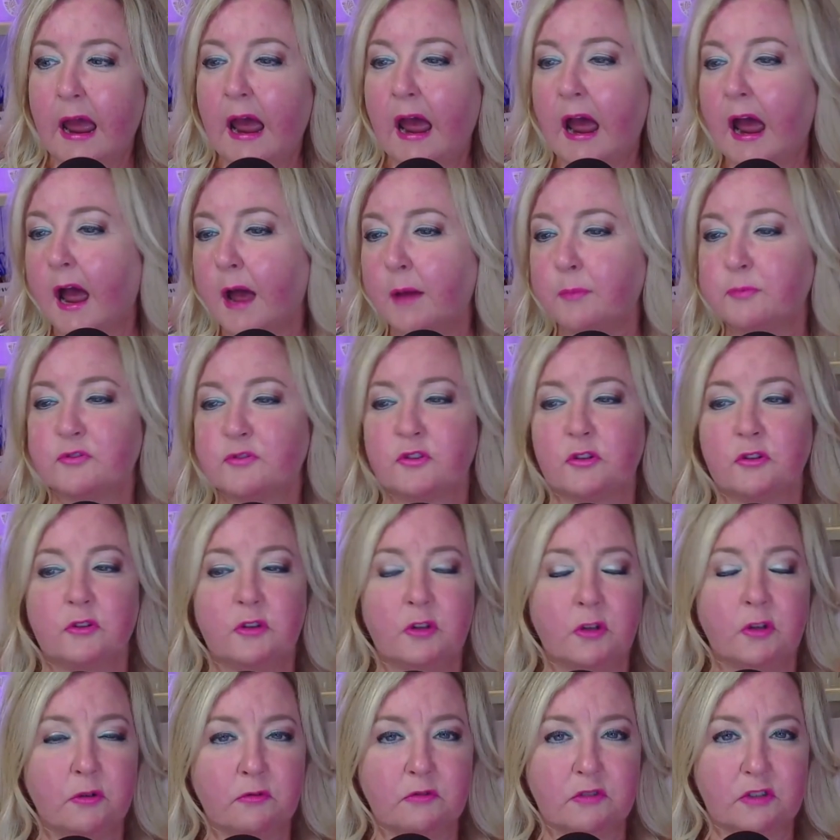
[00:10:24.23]

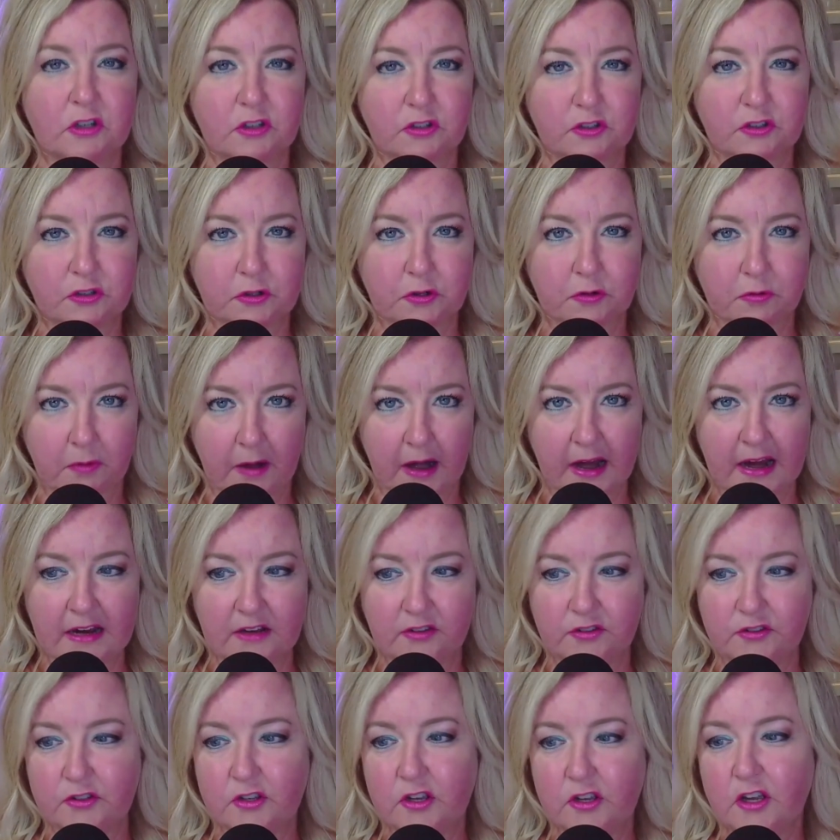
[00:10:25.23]
Absolute
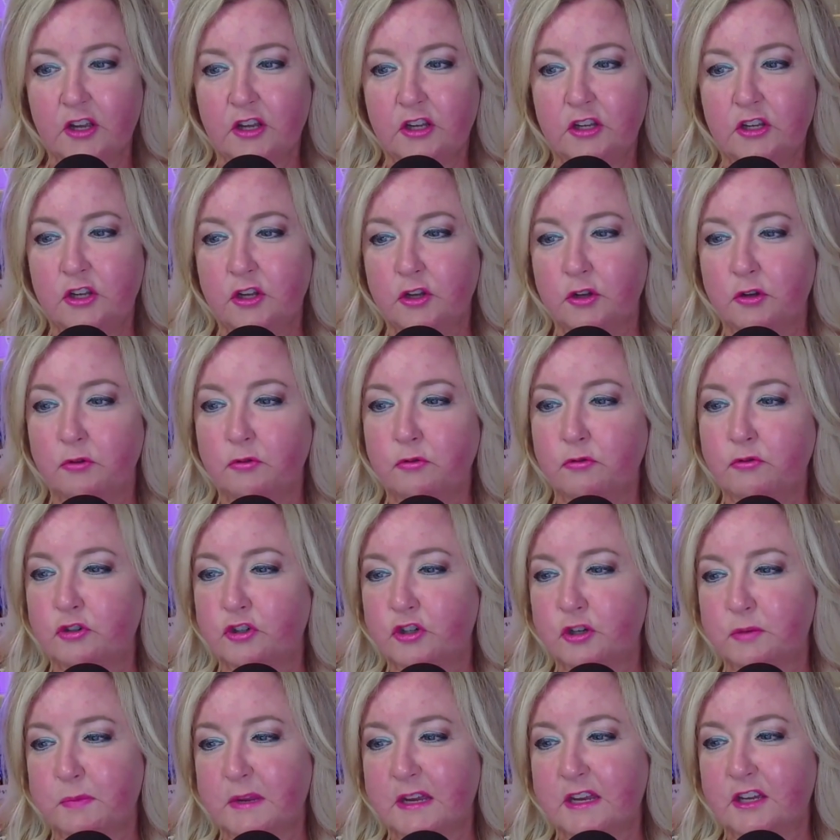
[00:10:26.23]
disgrace. You
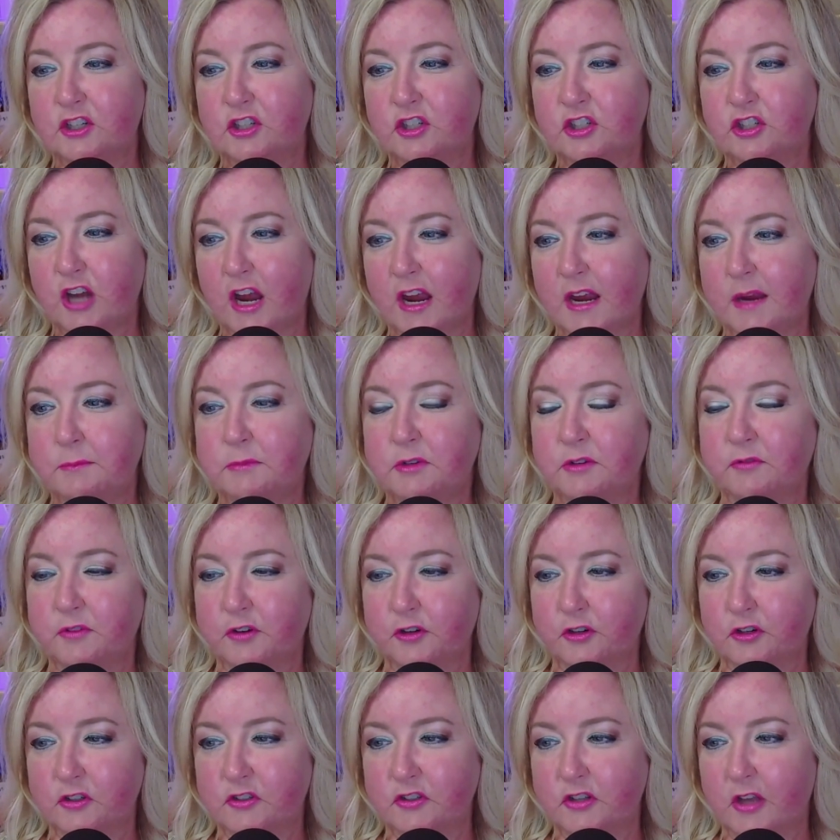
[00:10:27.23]
should be ashamed of
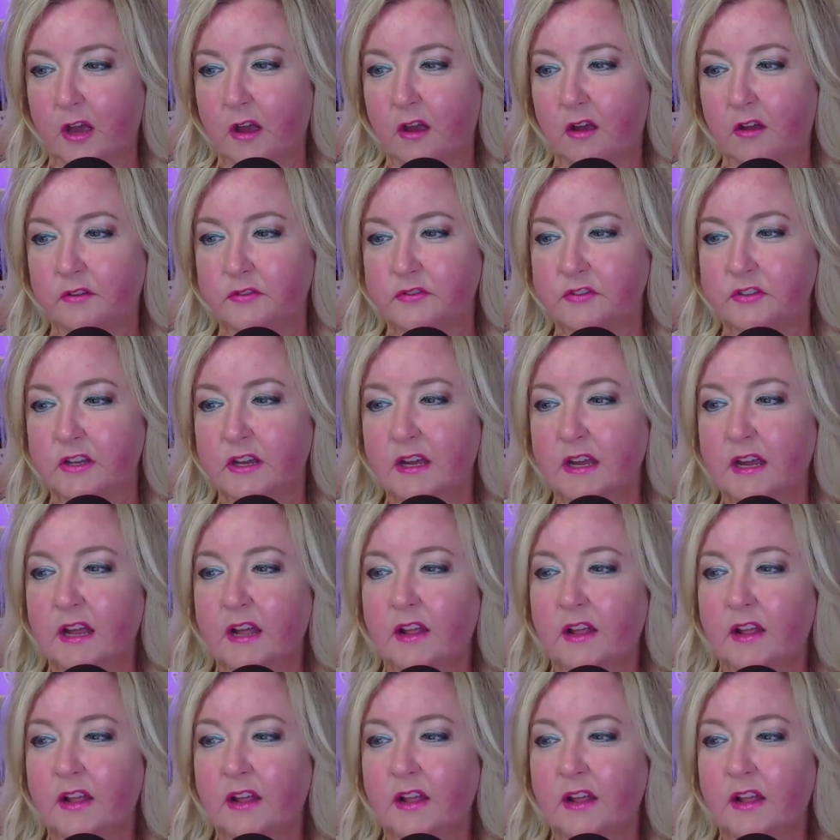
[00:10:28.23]
yourselves.